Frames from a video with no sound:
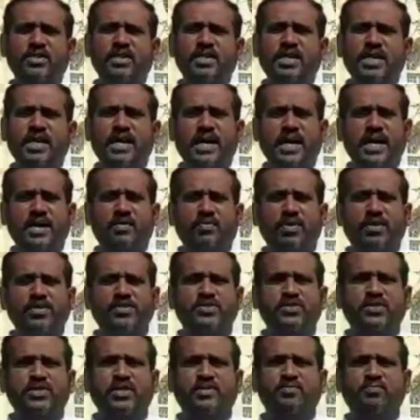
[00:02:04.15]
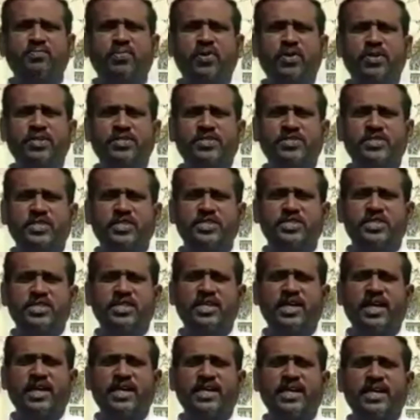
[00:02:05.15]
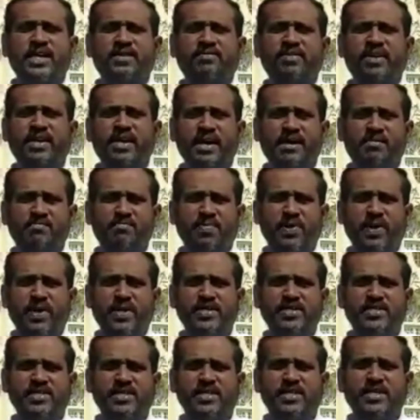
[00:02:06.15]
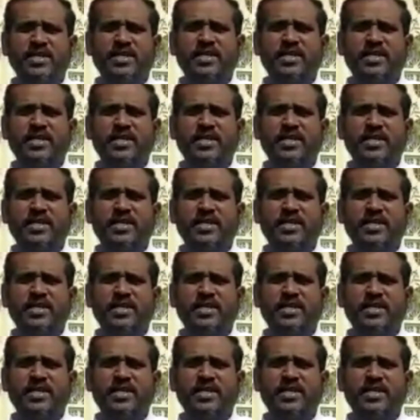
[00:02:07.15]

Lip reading: I went to the police station and gave a complaint.